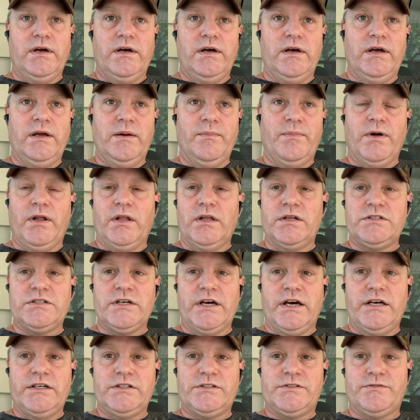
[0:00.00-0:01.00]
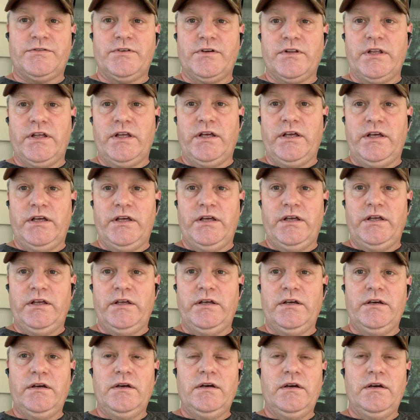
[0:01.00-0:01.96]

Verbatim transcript: I apologize for the